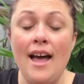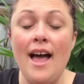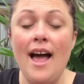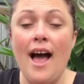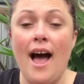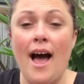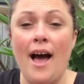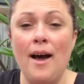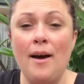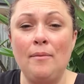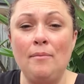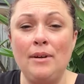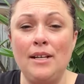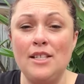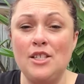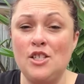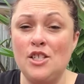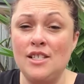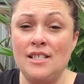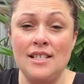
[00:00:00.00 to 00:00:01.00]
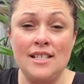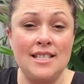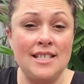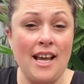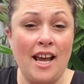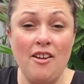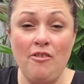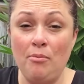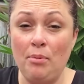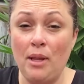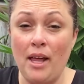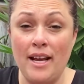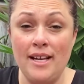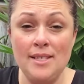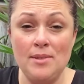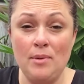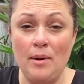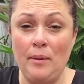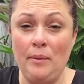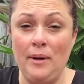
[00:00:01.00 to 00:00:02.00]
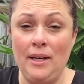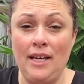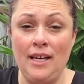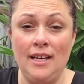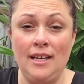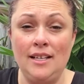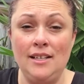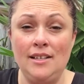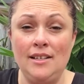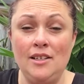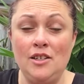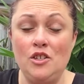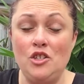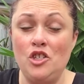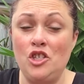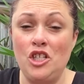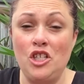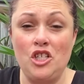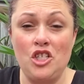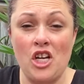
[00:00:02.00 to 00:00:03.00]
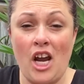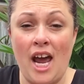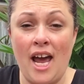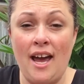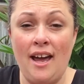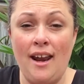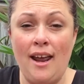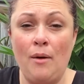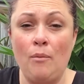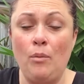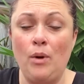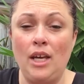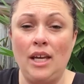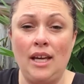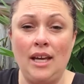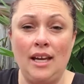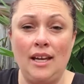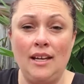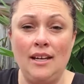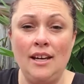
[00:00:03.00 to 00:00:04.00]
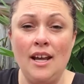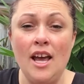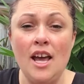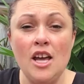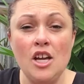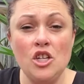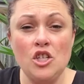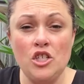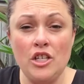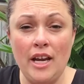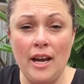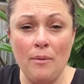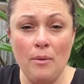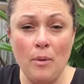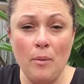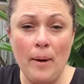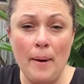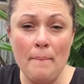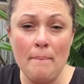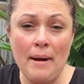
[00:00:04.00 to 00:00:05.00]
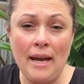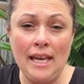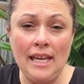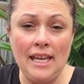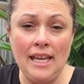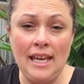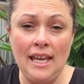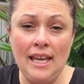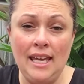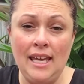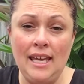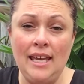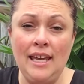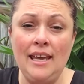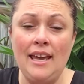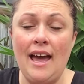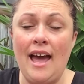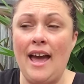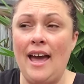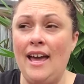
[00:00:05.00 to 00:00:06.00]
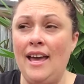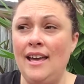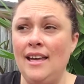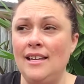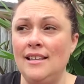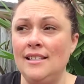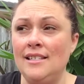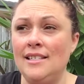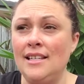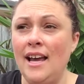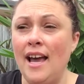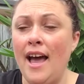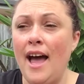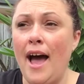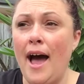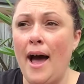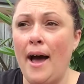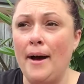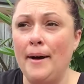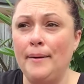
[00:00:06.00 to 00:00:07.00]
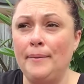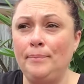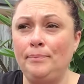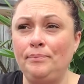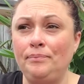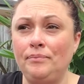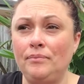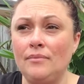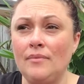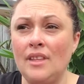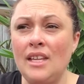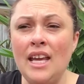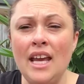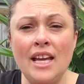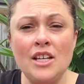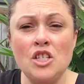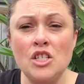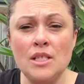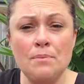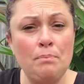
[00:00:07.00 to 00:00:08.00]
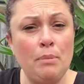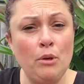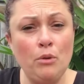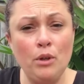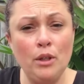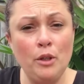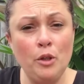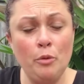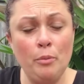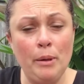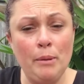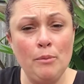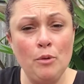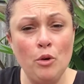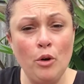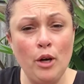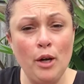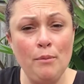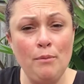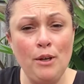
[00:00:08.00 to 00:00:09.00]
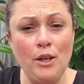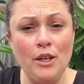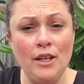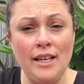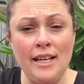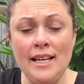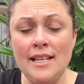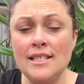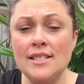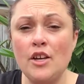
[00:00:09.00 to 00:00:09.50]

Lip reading: It's just a safe place where we can chit chat and we can share what we're making and yeah, just build a little bit more community.